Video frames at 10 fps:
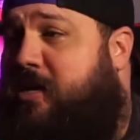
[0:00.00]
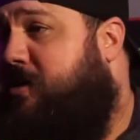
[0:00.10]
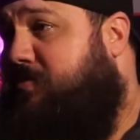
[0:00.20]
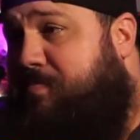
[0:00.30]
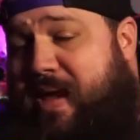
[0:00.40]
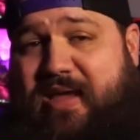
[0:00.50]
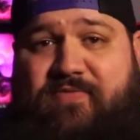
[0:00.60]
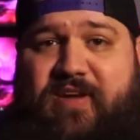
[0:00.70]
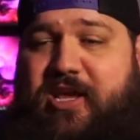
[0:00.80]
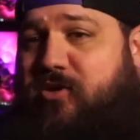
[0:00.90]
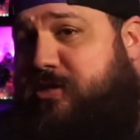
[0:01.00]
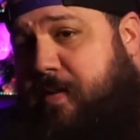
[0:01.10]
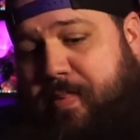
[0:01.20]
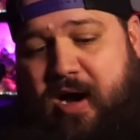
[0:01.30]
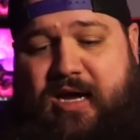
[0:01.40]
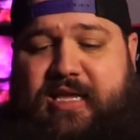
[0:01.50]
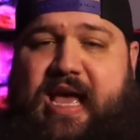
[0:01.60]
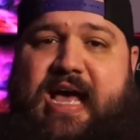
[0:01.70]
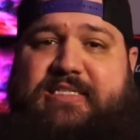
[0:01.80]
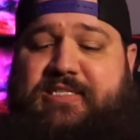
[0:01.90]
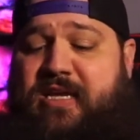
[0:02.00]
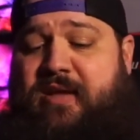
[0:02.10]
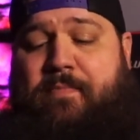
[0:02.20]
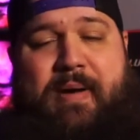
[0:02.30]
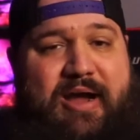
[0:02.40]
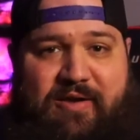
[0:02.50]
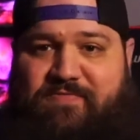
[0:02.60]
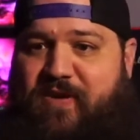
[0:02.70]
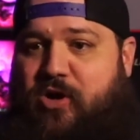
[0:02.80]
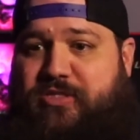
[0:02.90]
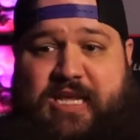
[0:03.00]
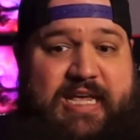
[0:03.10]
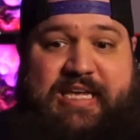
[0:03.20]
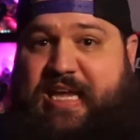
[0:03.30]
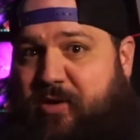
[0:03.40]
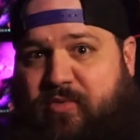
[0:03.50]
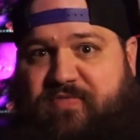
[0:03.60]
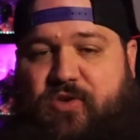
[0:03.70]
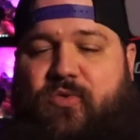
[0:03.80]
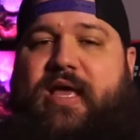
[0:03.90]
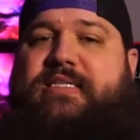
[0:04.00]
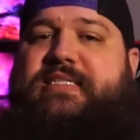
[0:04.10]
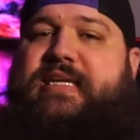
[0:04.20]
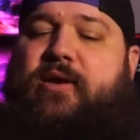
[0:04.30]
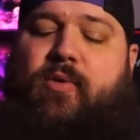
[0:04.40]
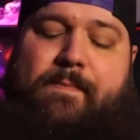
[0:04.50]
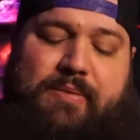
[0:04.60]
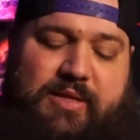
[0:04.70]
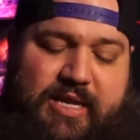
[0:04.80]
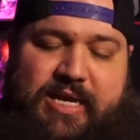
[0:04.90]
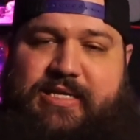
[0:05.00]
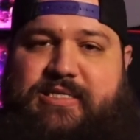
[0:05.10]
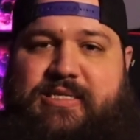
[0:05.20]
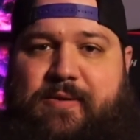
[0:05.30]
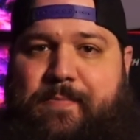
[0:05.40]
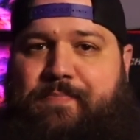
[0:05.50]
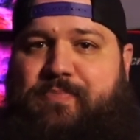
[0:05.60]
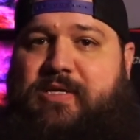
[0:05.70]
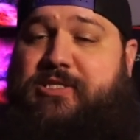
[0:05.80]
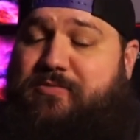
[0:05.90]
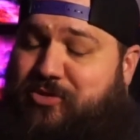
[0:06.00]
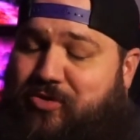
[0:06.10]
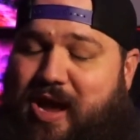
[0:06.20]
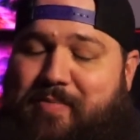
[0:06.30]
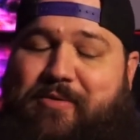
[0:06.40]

making videos, podcasts, microphones, gear review, etc., please subscribe.